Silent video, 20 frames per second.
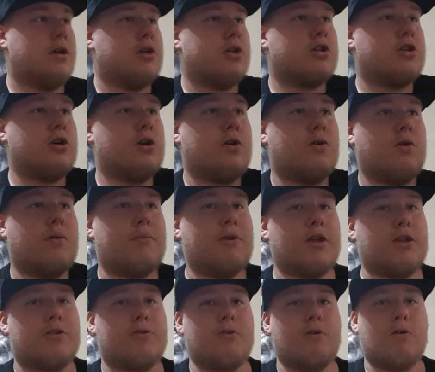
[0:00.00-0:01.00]
so I'm
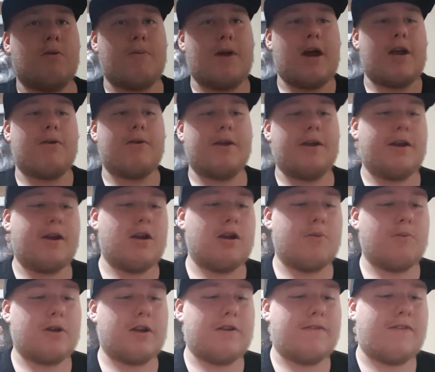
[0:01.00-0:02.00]
going to throw a battery in here
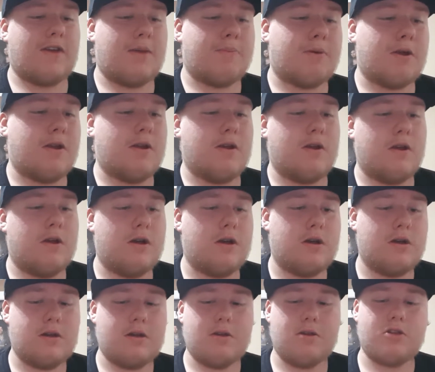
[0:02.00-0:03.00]
and we're going to vape it.
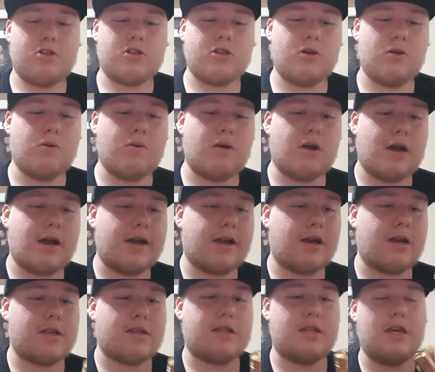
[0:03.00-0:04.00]
So I
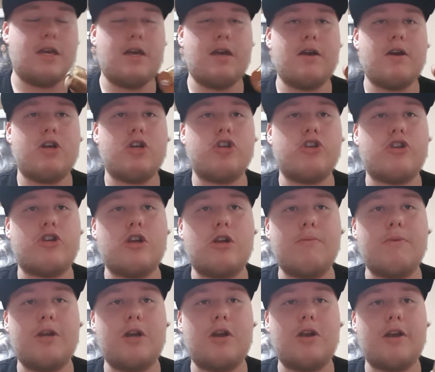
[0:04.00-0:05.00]
got the
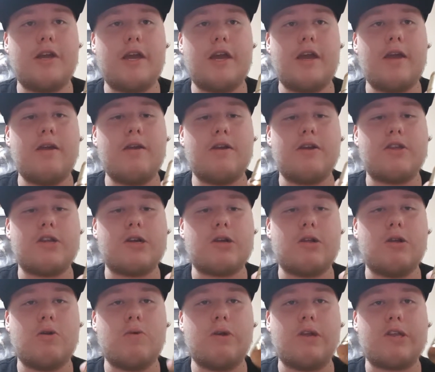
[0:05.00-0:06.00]
Sherman RDA. It's a
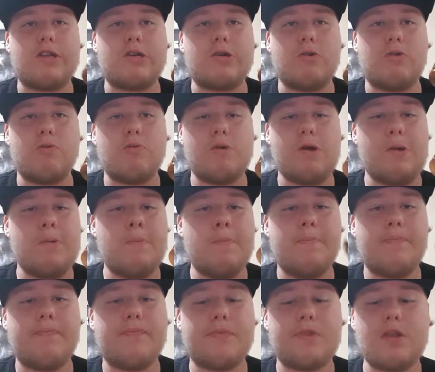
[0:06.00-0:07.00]
clone, it's a gold one.
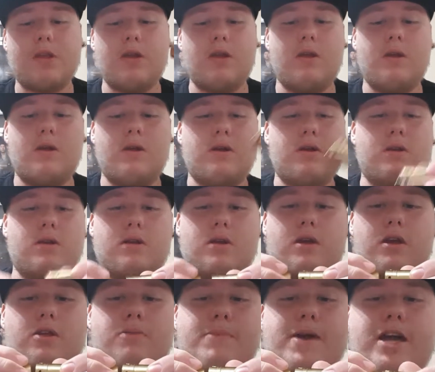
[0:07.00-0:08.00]

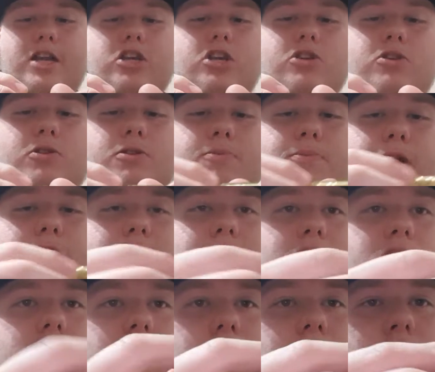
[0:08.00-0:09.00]
It matches with the
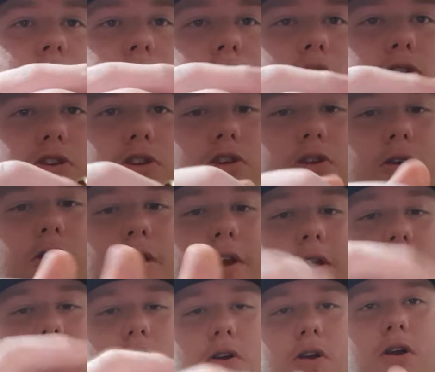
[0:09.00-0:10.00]
brass. So you screw
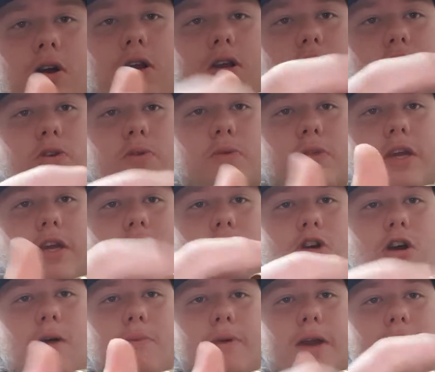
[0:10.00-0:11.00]
it onto the
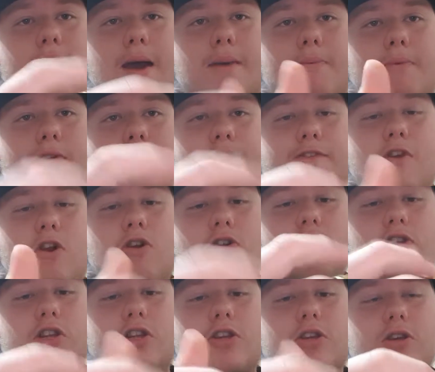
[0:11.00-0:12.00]
top cap
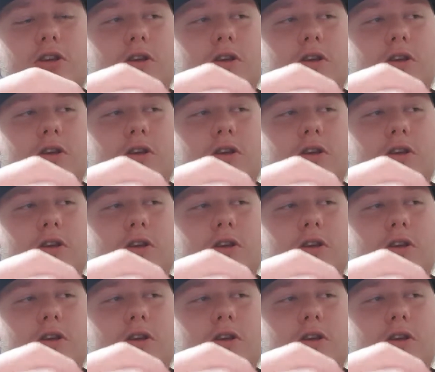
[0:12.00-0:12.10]
first.